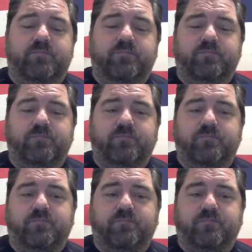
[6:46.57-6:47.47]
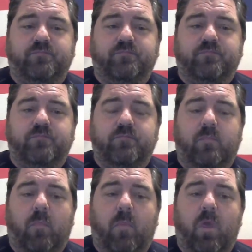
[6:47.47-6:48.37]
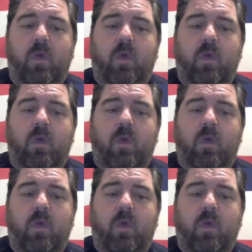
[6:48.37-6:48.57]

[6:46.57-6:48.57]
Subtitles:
(no one is talking)